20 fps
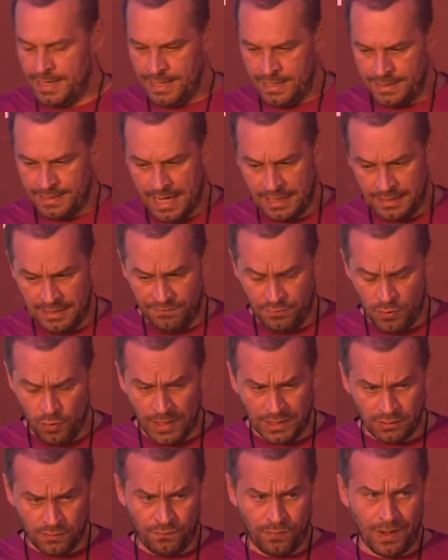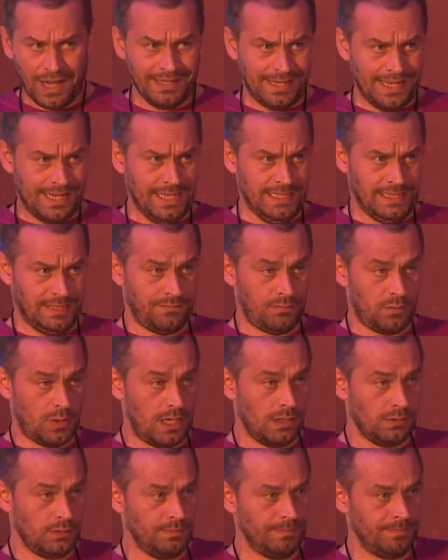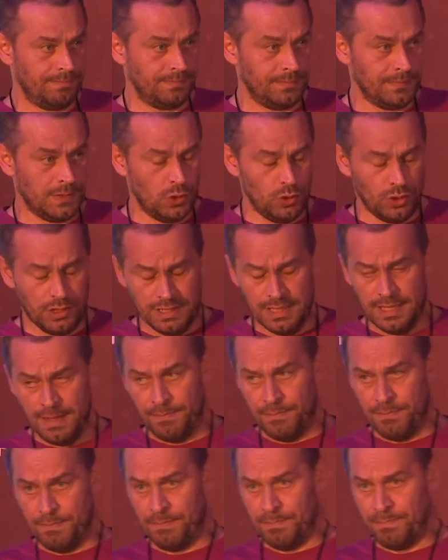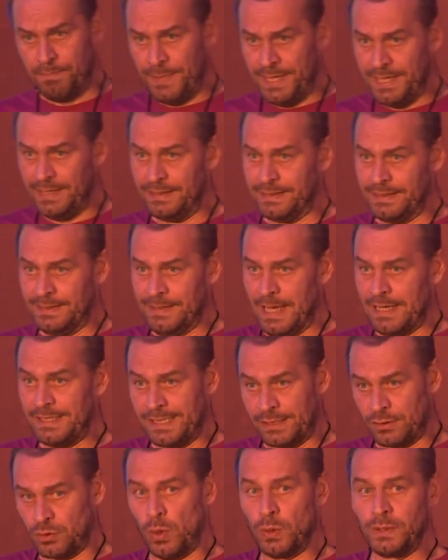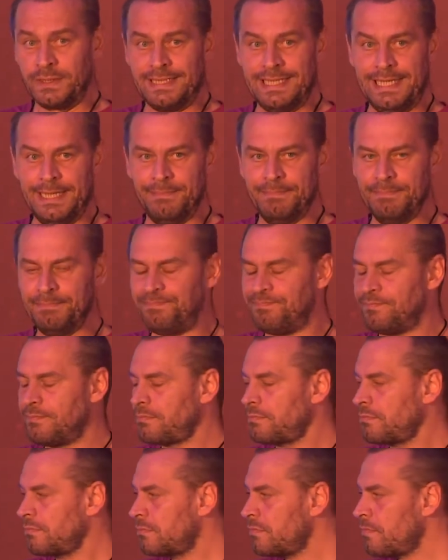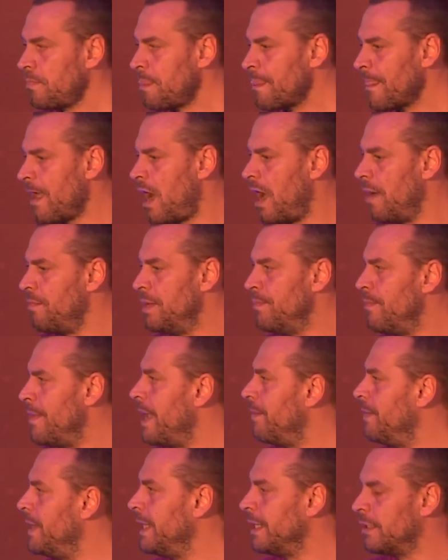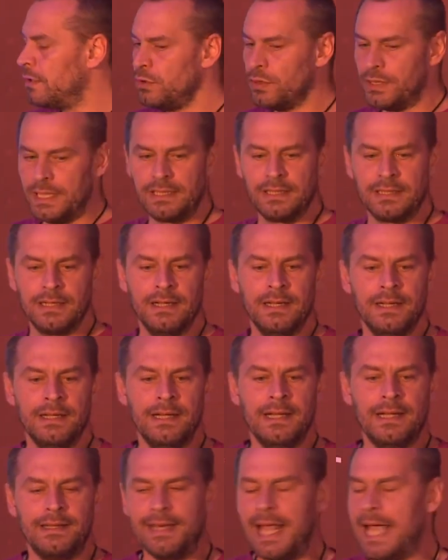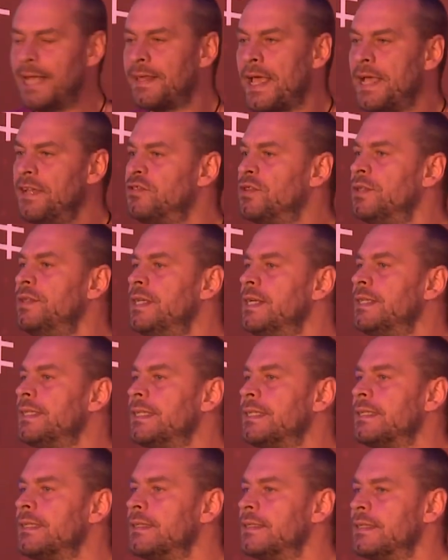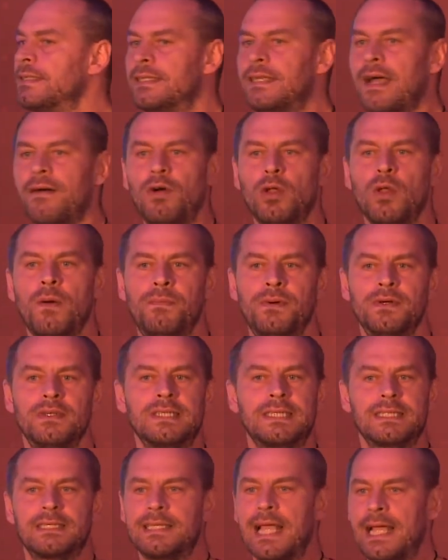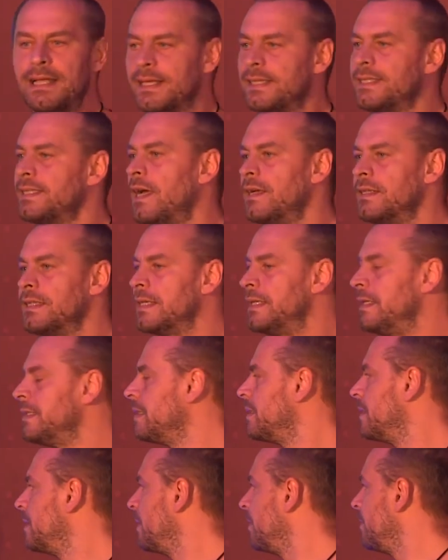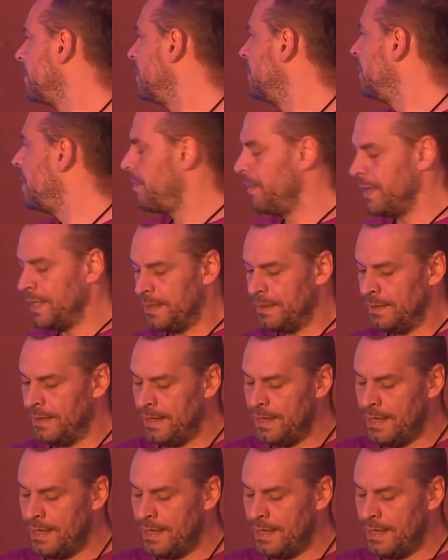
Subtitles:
Then if you want to fight against fraud, you need to build a strong team. I mean, maybe including data engineers, developers, data scientists, you name it.